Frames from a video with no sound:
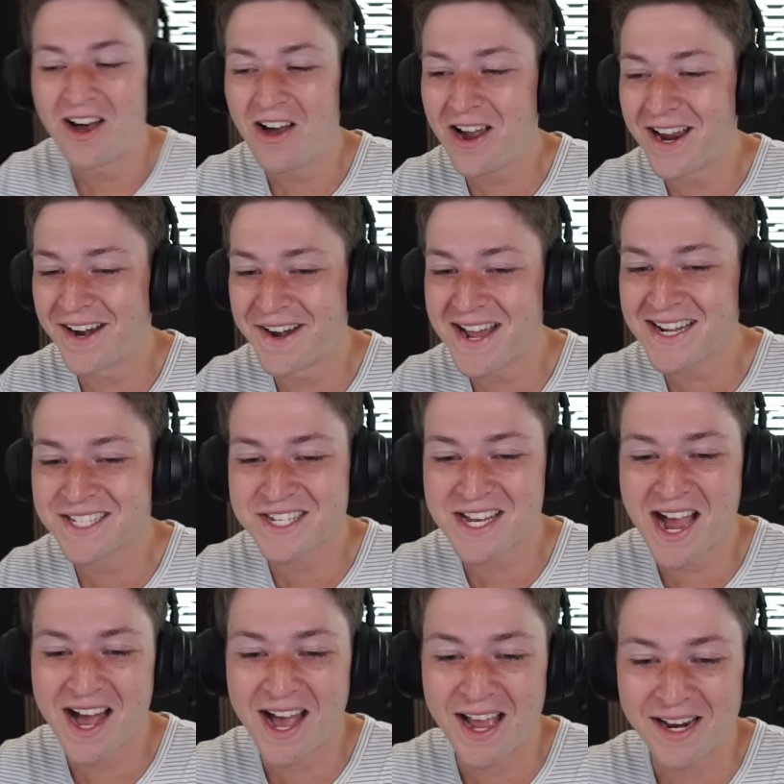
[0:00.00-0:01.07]
right, next
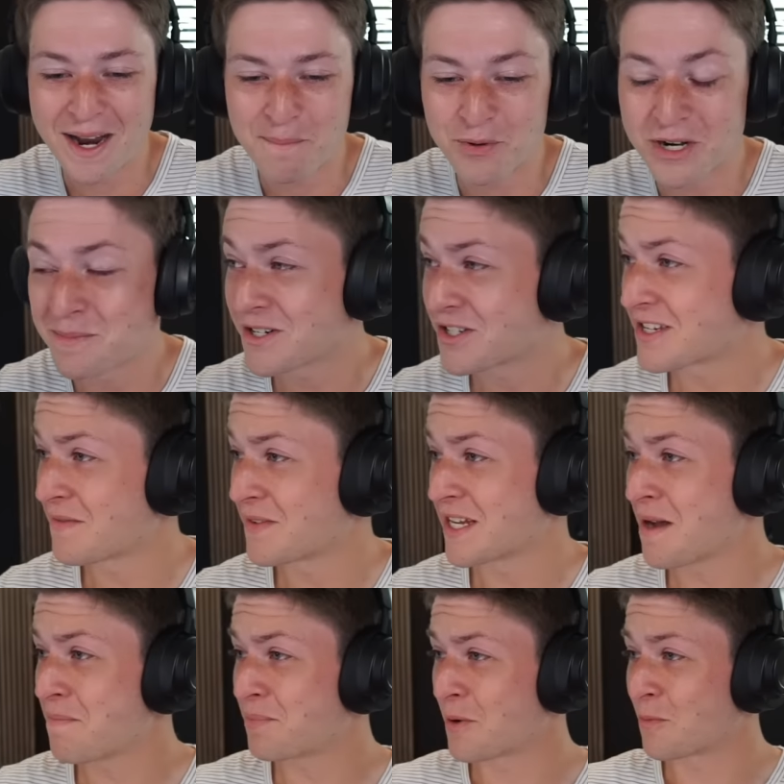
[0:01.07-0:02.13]
guy. I'm pretty much giving
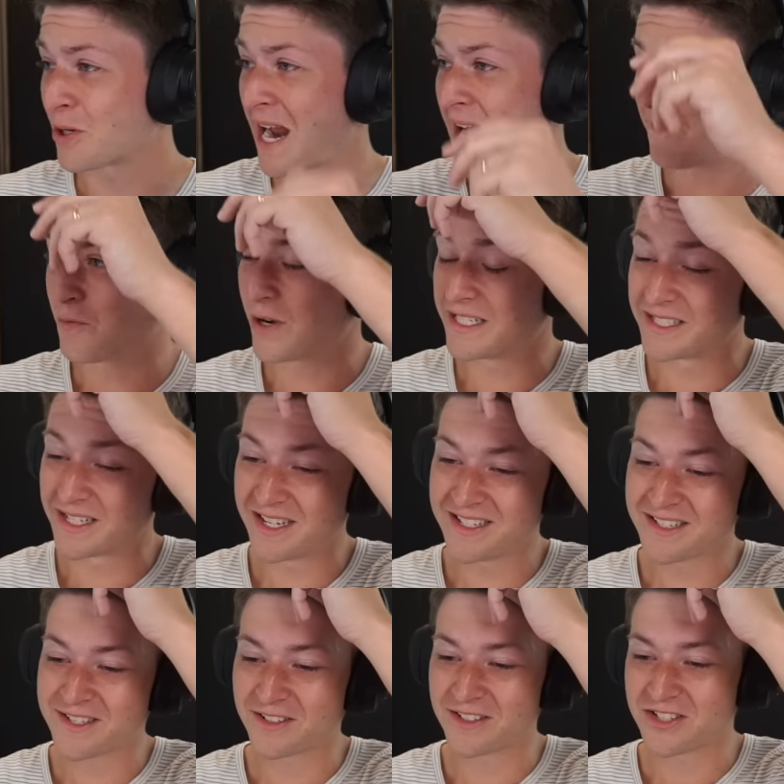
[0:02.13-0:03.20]
up, but we're halfway
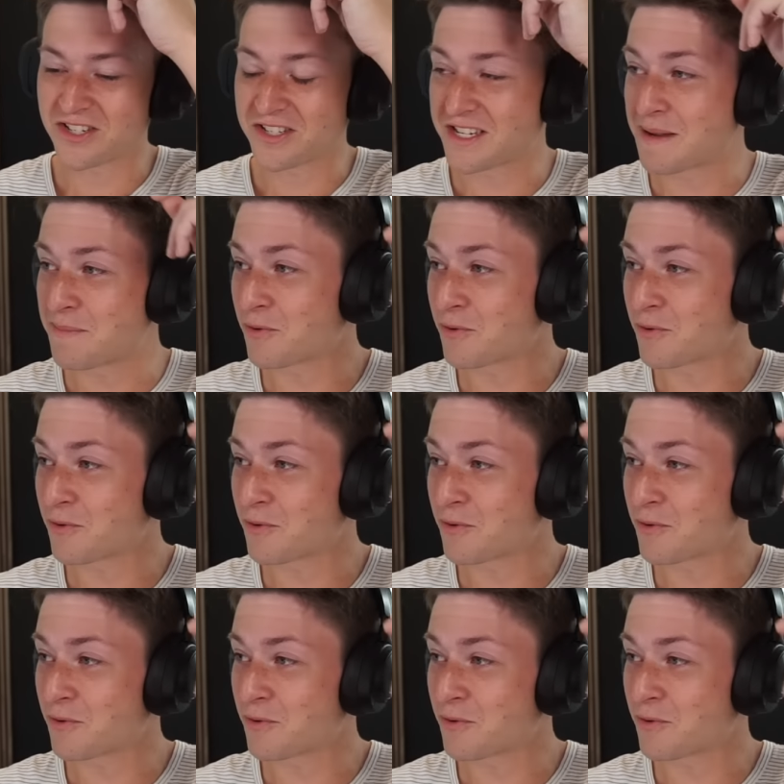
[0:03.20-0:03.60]
done, so let's just keep it